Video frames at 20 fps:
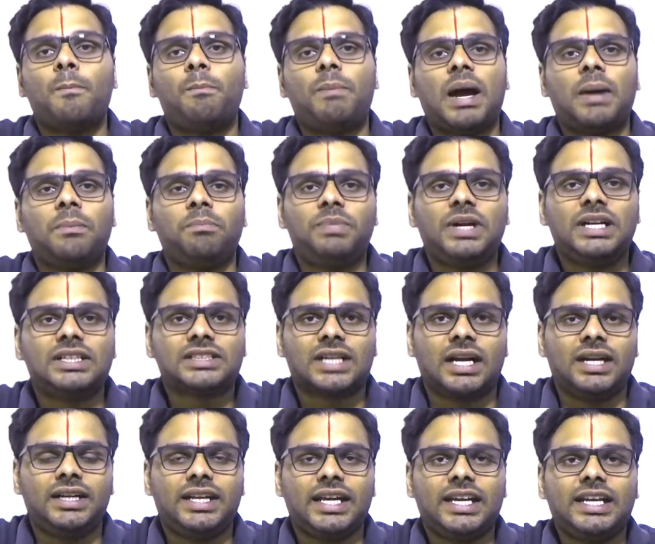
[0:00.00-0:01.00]
Pamphlets
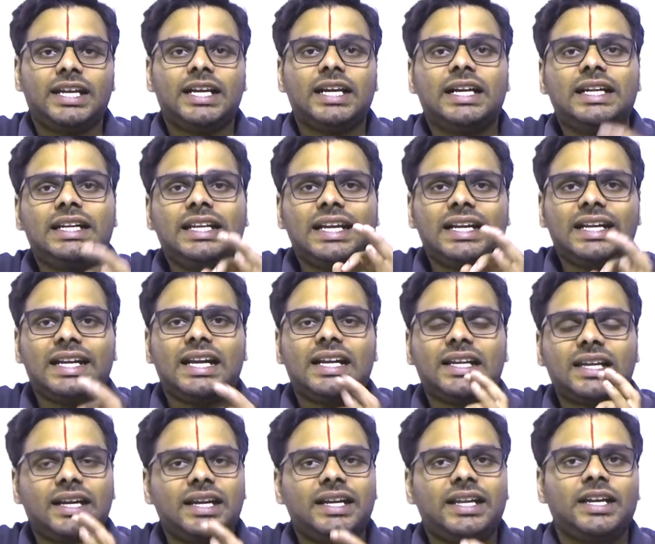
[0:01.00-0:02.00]
containing a detailed
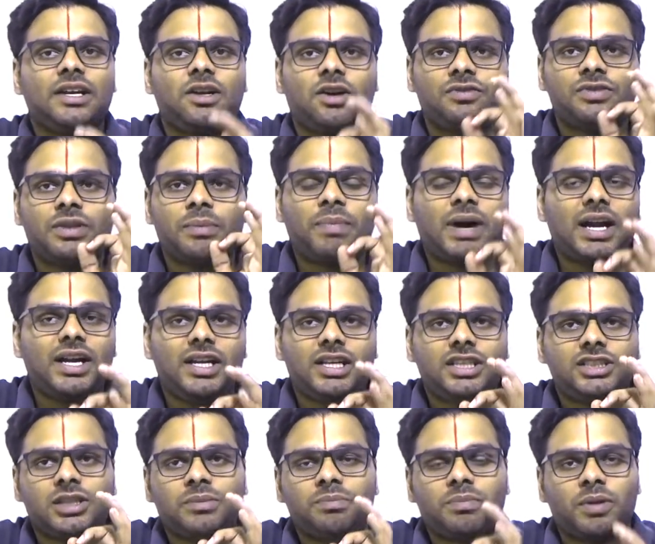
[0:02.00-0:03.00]
critique of the
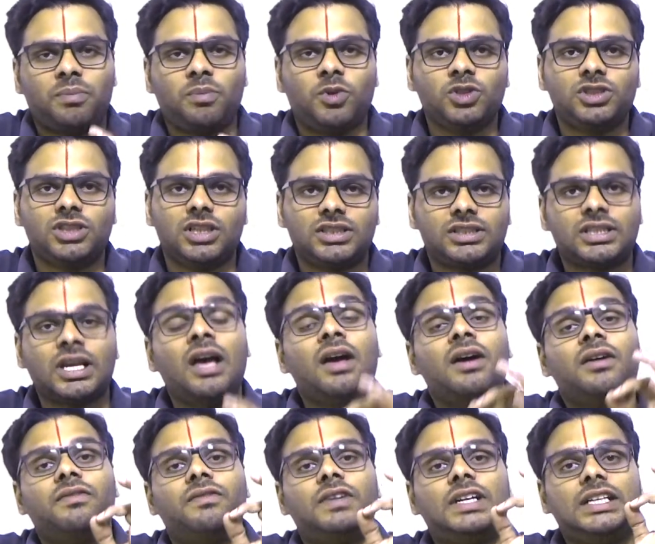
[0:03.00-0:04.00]
partition proposals
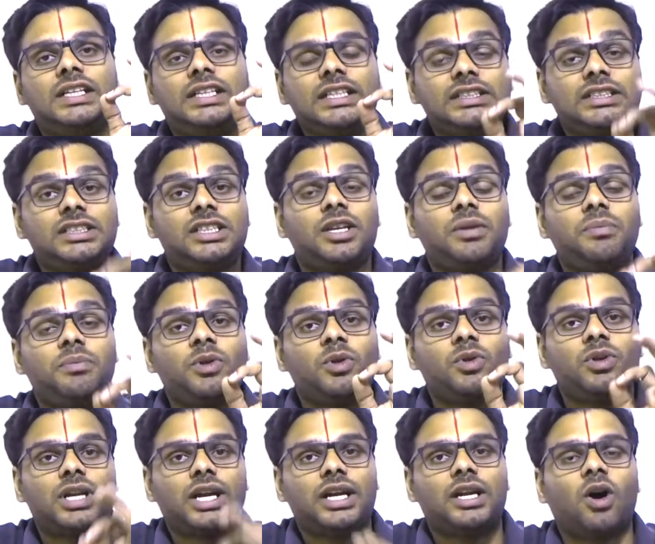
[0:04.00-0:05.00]
were
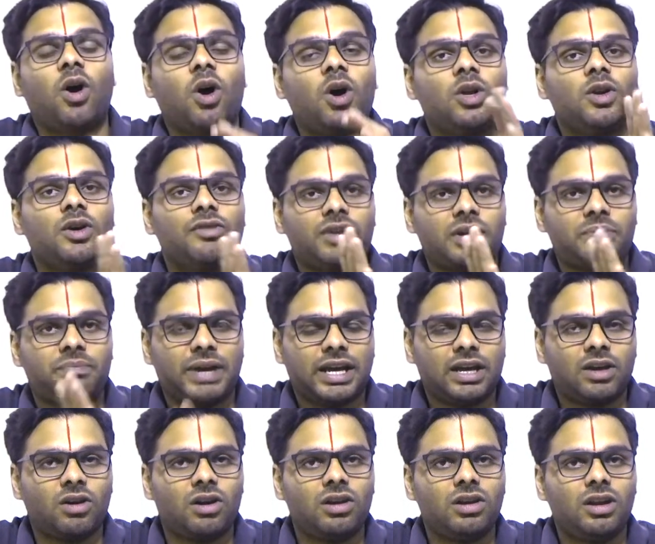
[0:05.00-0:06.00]
distributed all over
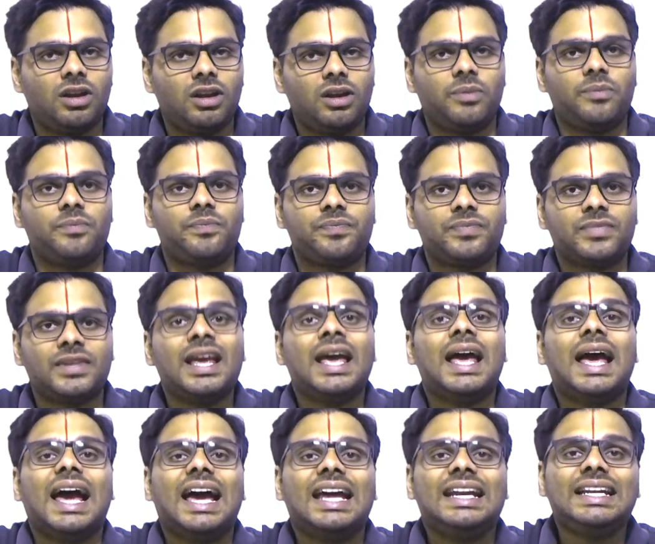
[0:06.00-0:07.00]
Bengal.
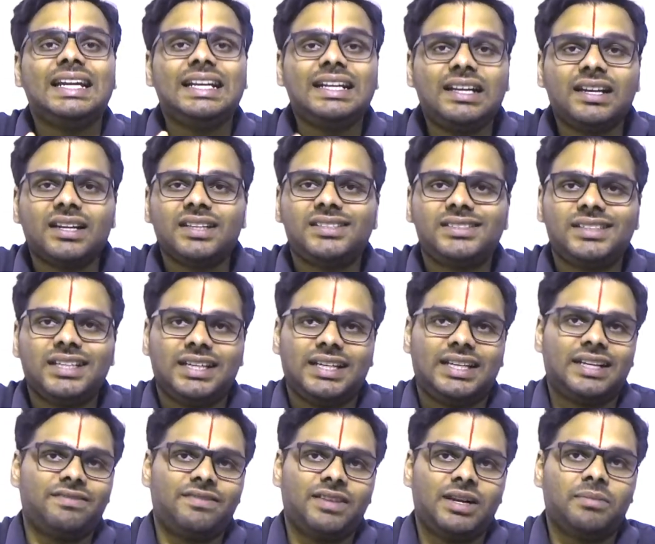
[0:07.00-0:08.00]
An interesting
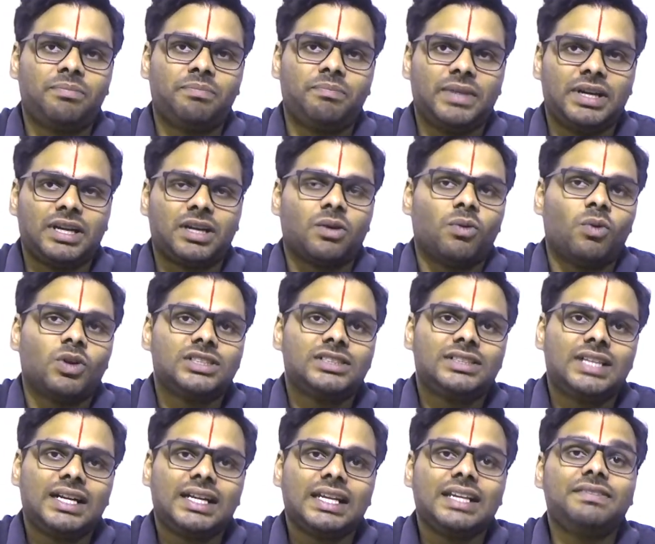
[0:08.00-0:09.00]
development was
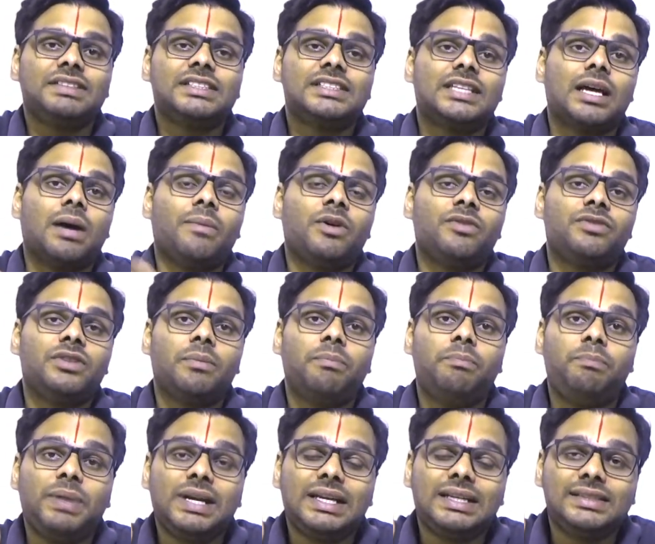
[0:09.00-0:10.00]
that even some of the
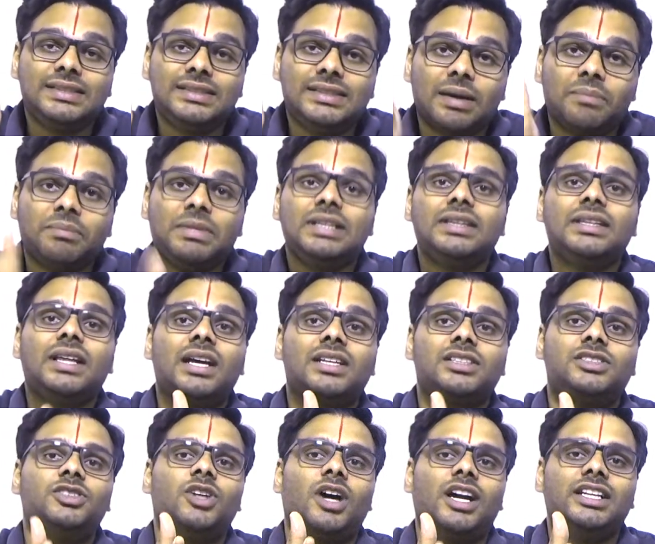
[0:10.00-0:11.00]
big zamindars
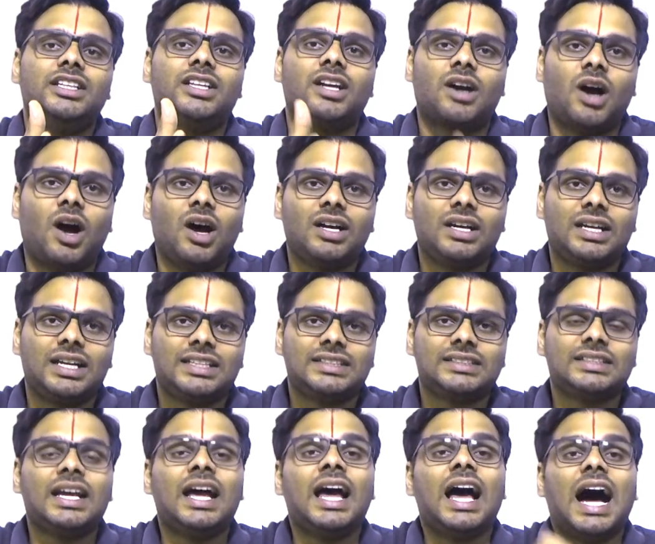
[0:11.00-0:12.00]
joined the Congress
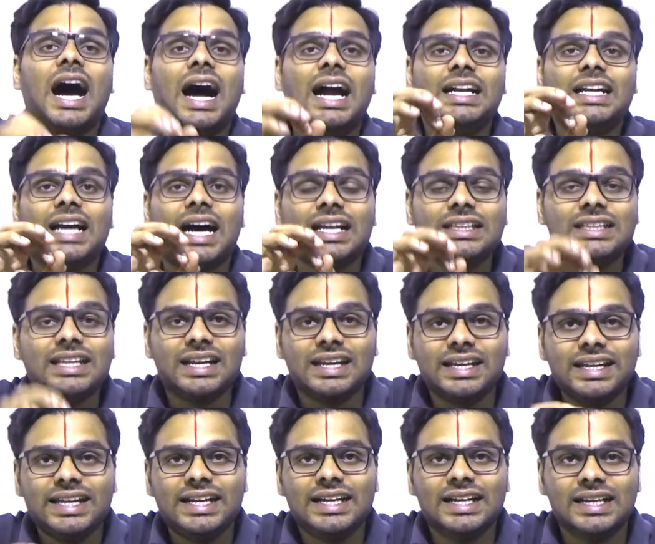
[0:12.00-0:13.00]
and other
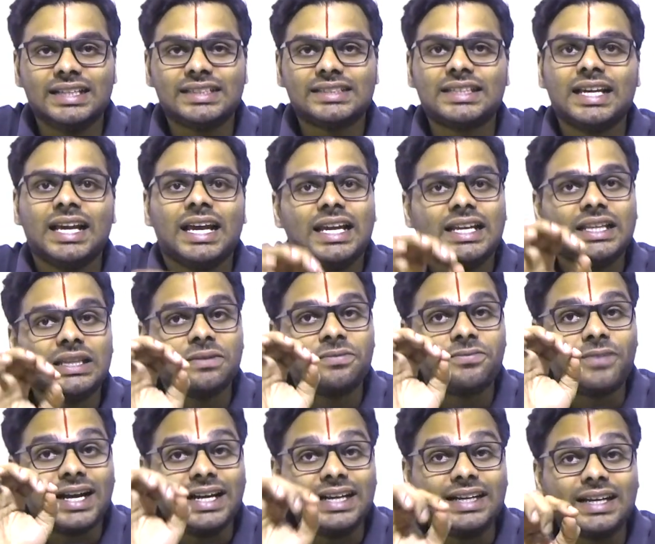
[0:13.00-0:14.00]
leaders in the
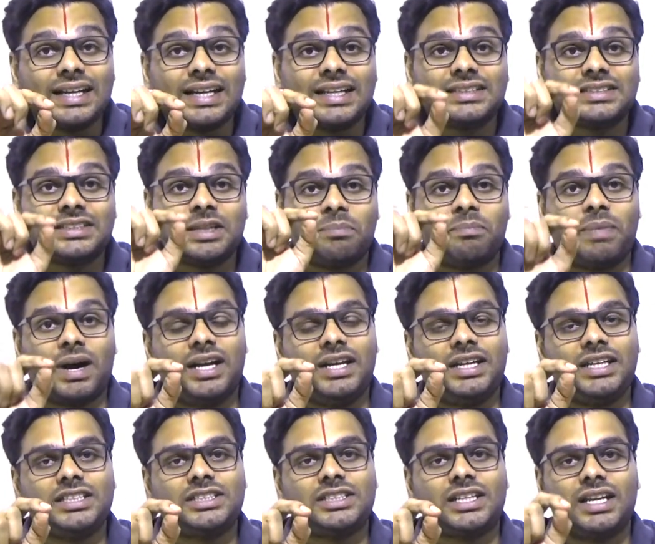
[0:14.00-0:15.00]
fight against the
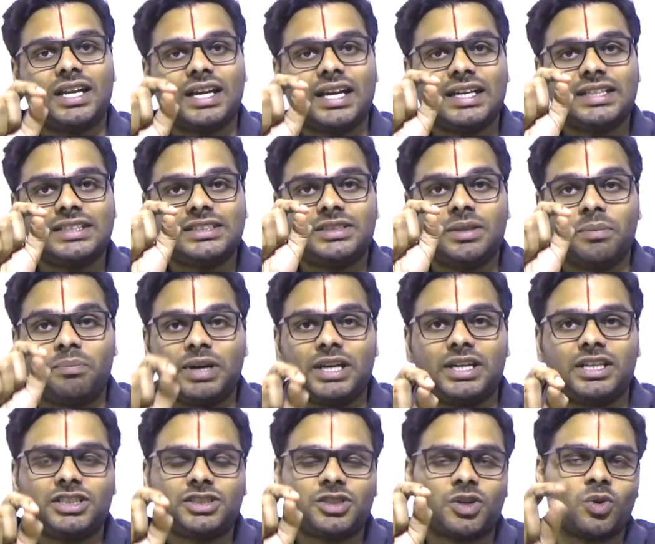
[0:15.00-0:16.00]
partition against the
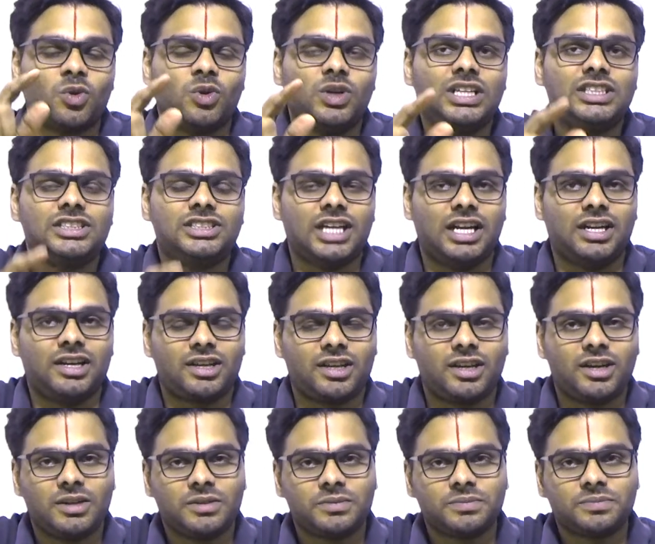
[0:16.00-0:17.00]
British rule in general.